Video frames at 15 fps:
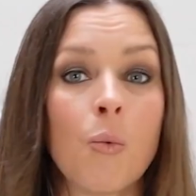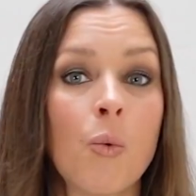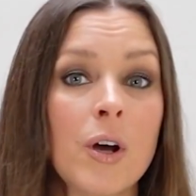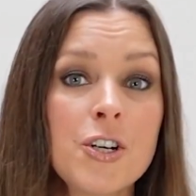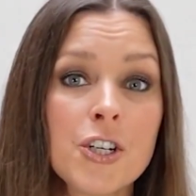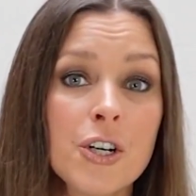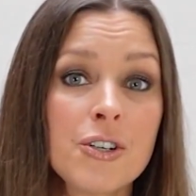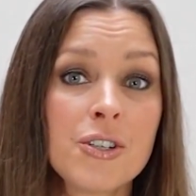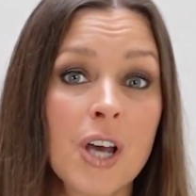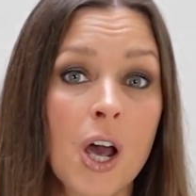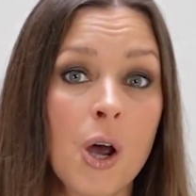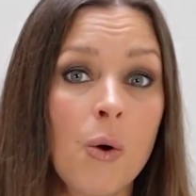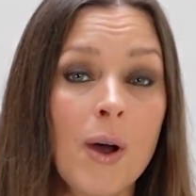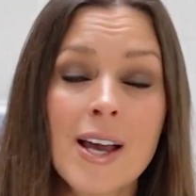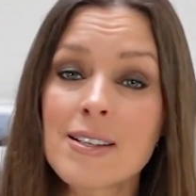Once your
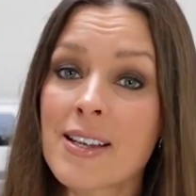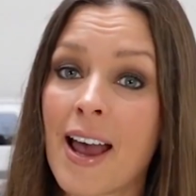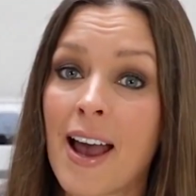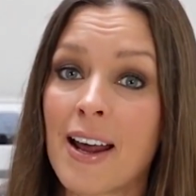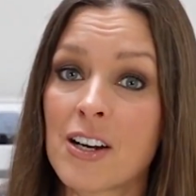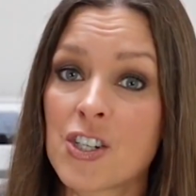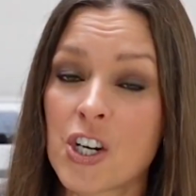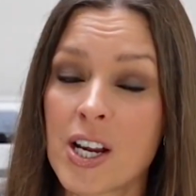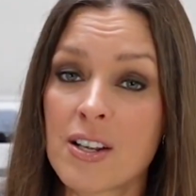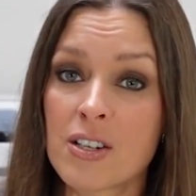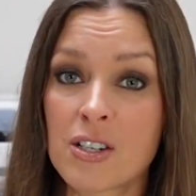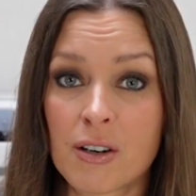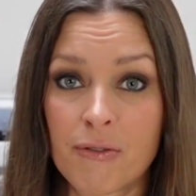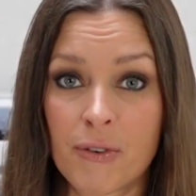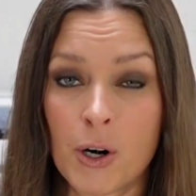dough has had a
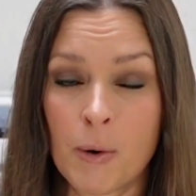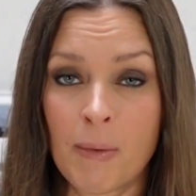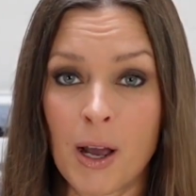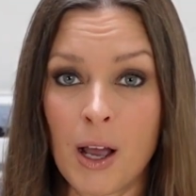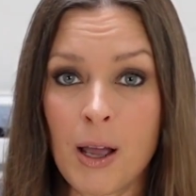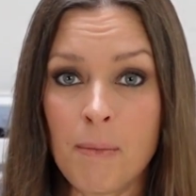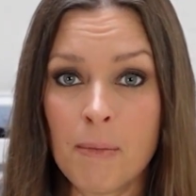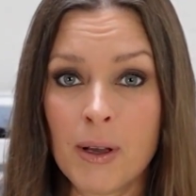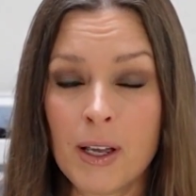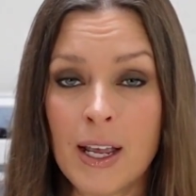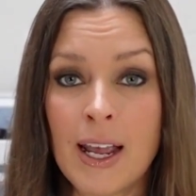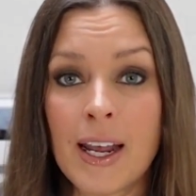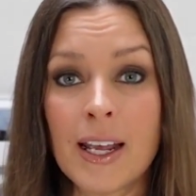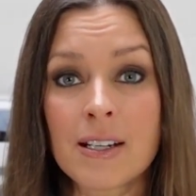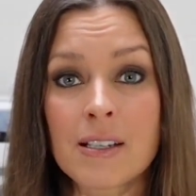chance to firm up,
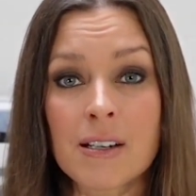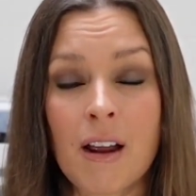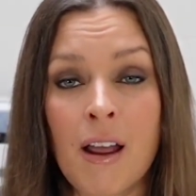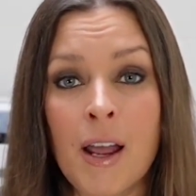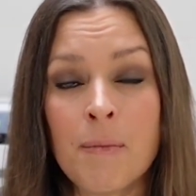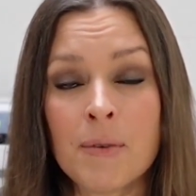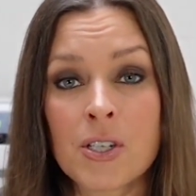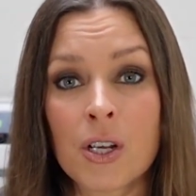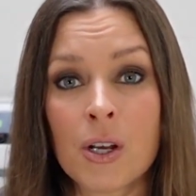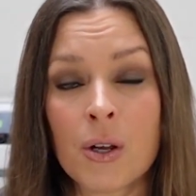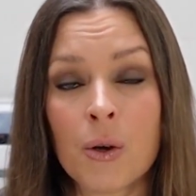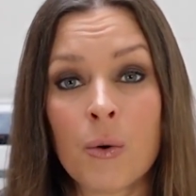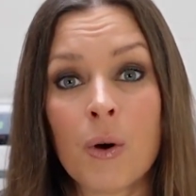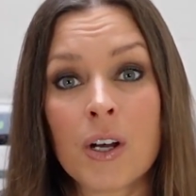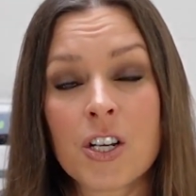it's time
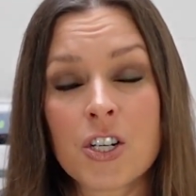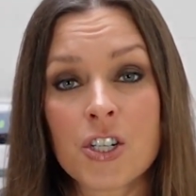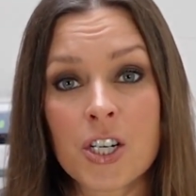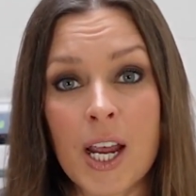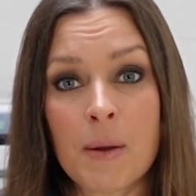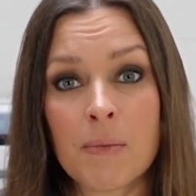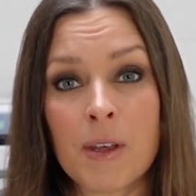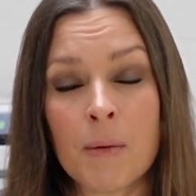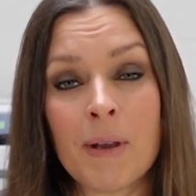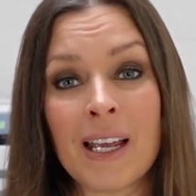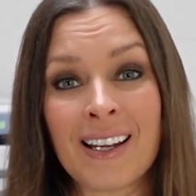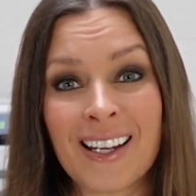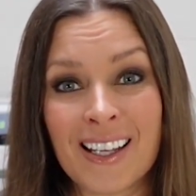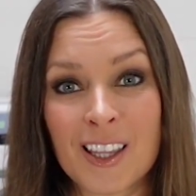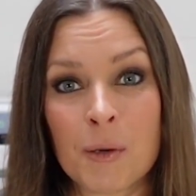to shape them
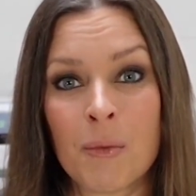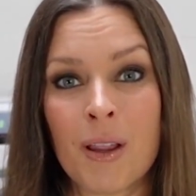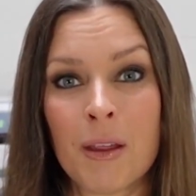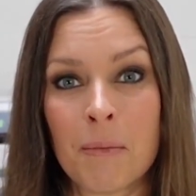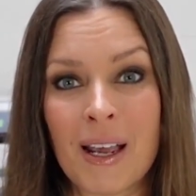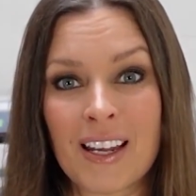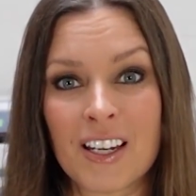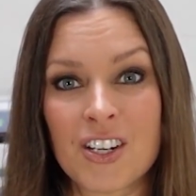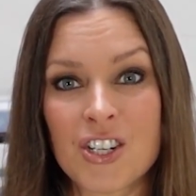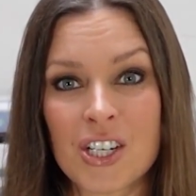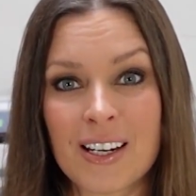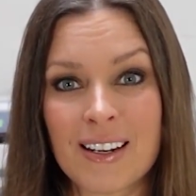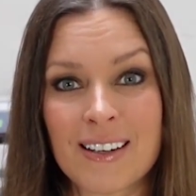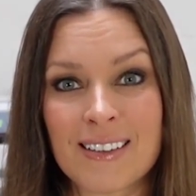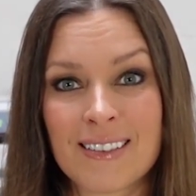and get them on the baking
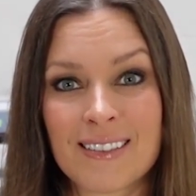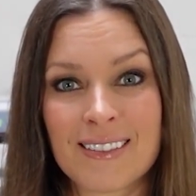sheet.